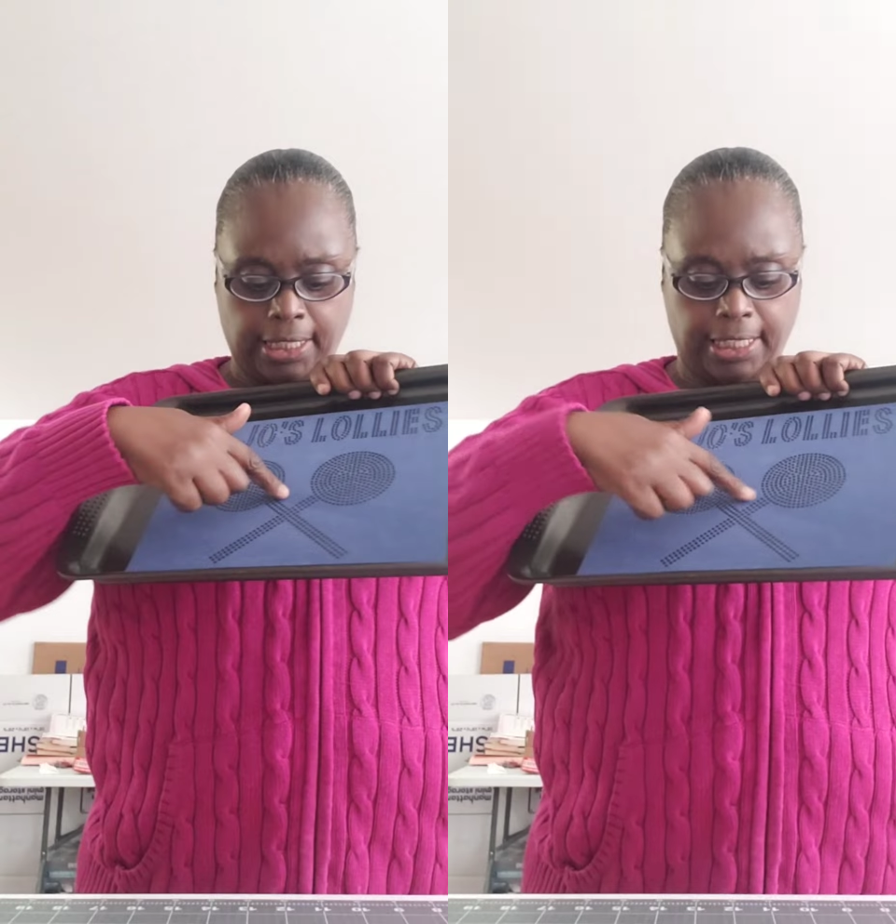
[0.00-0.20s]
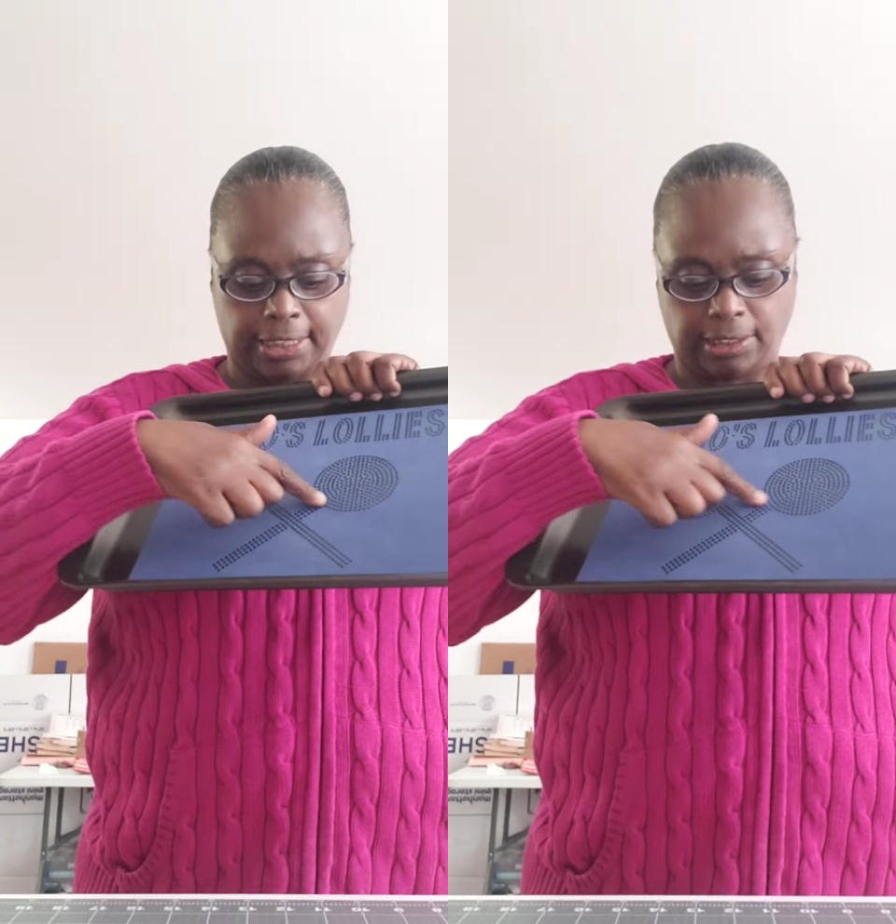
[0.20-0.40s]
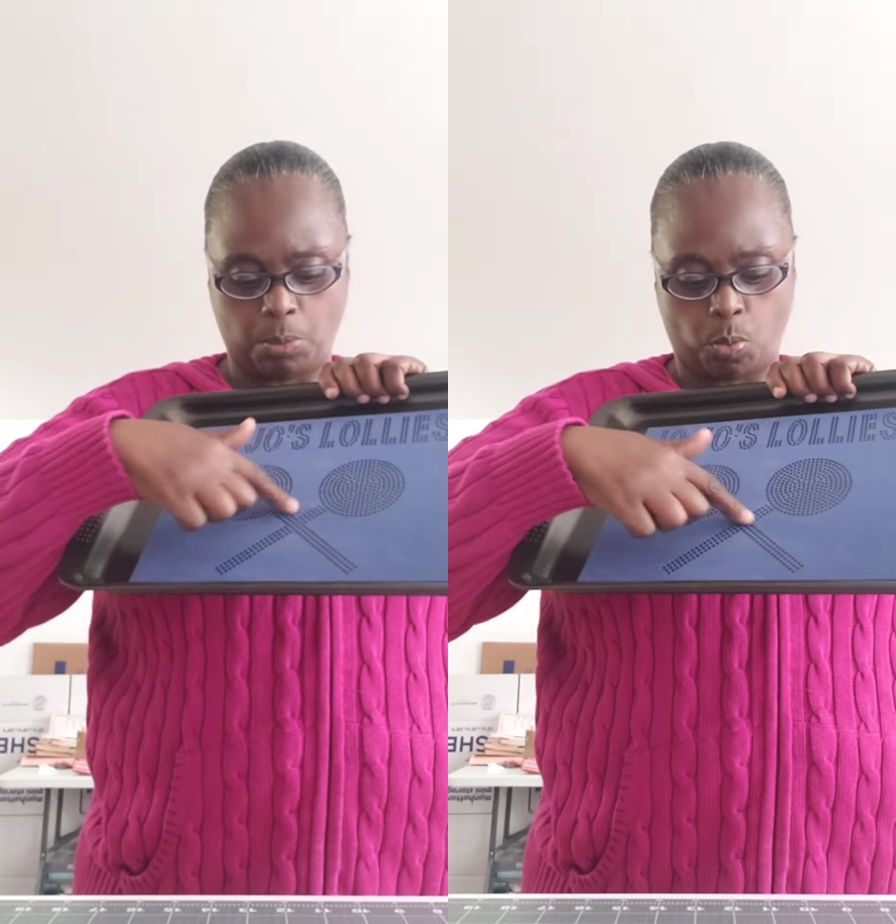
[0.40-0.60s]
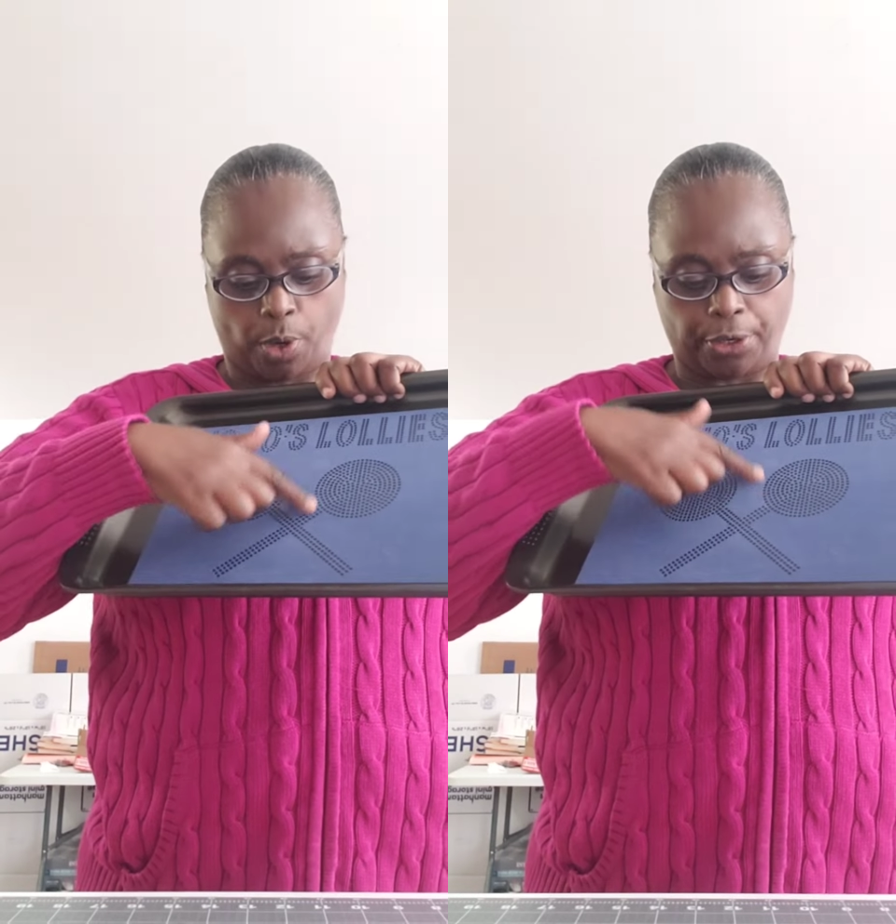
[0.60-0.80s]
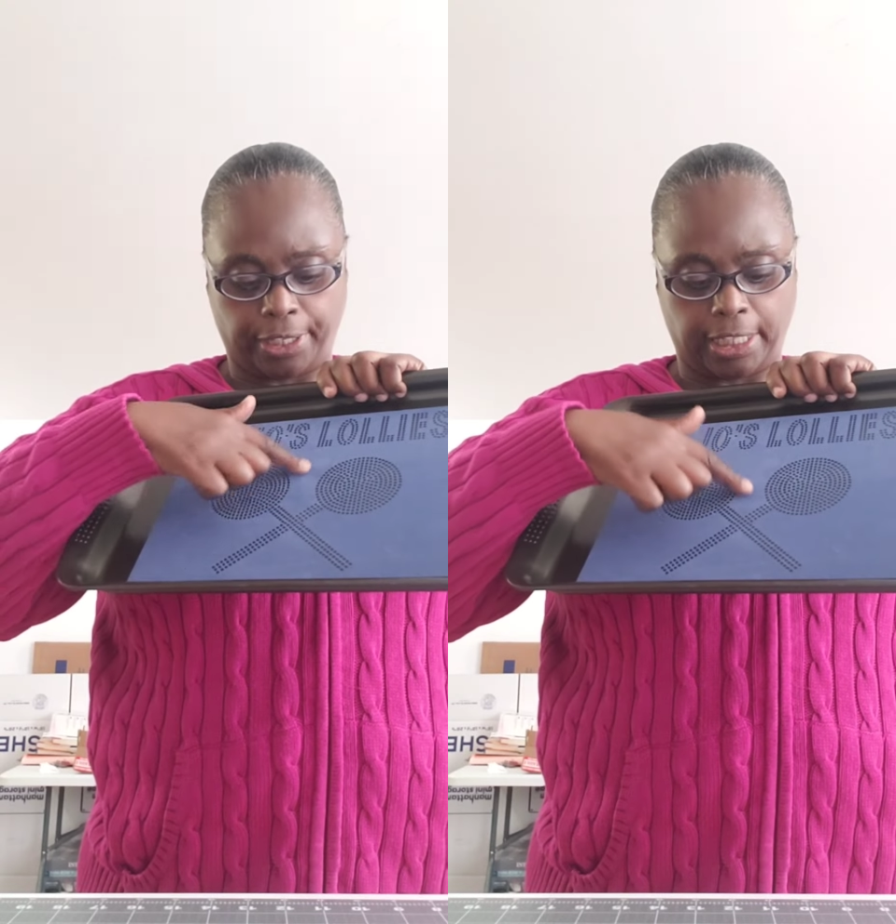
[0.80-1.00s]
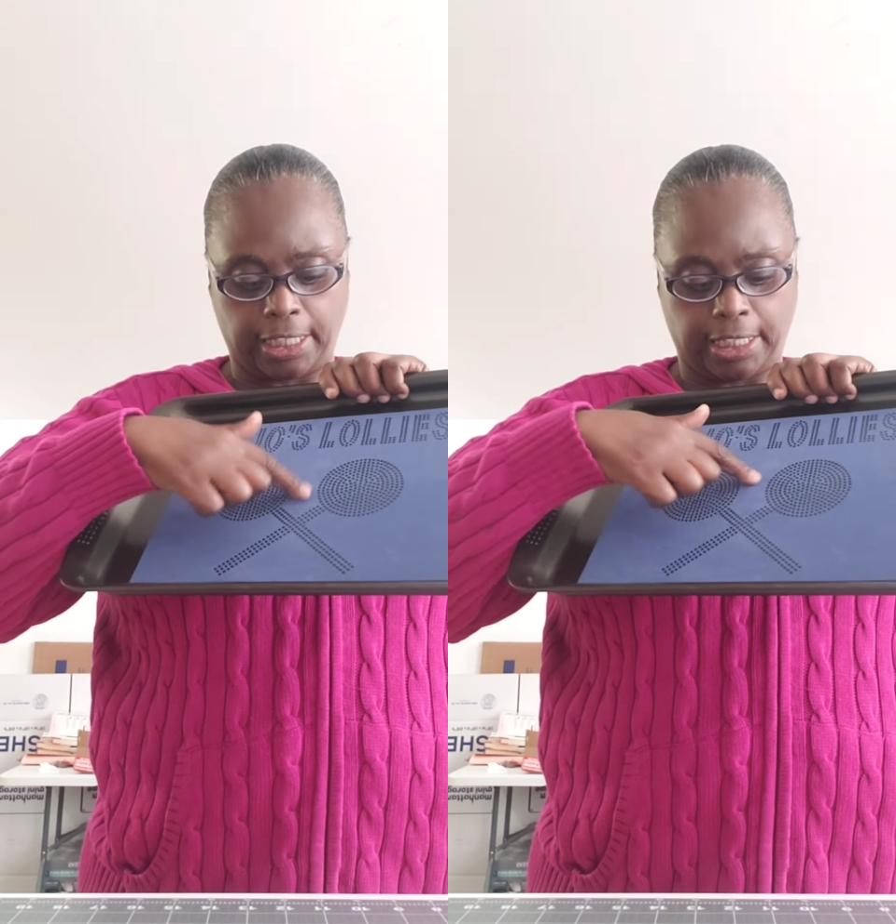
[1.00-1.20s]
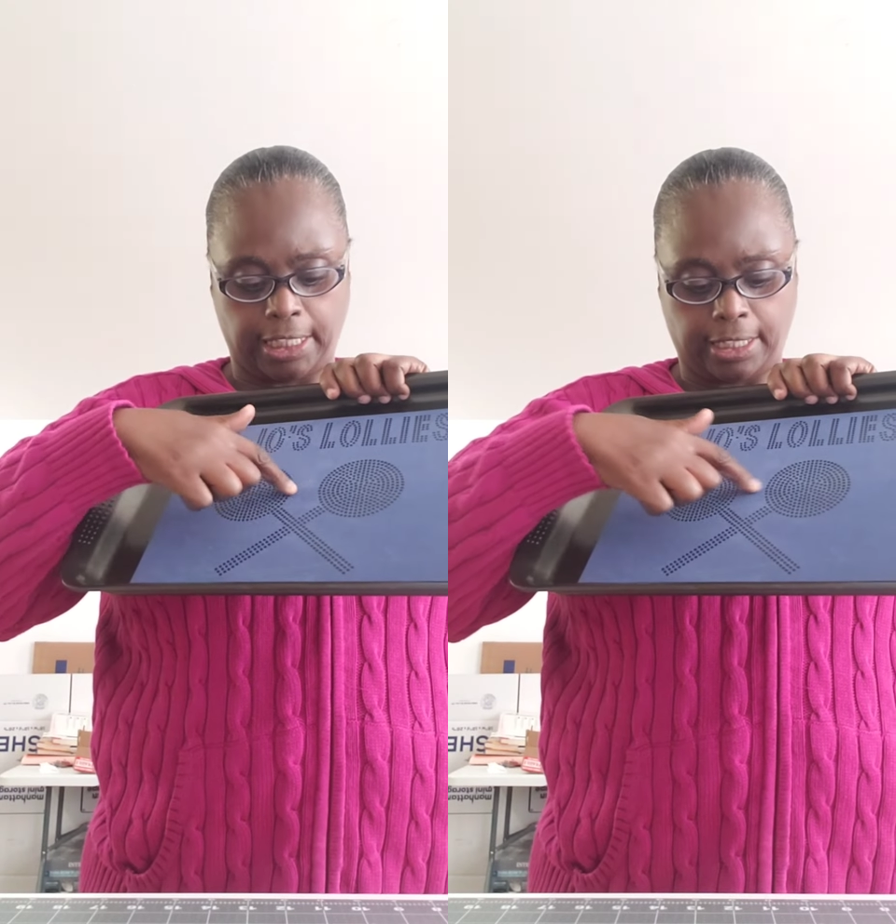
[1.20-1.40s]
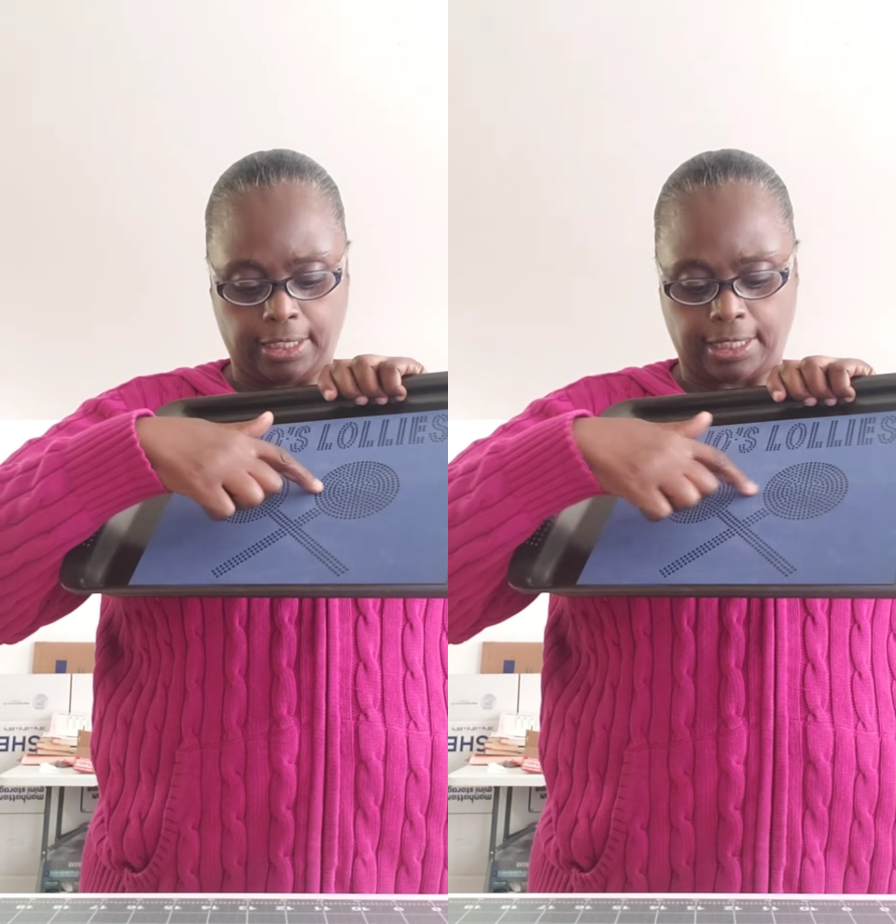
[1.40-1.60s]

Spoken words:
there's some wording in here,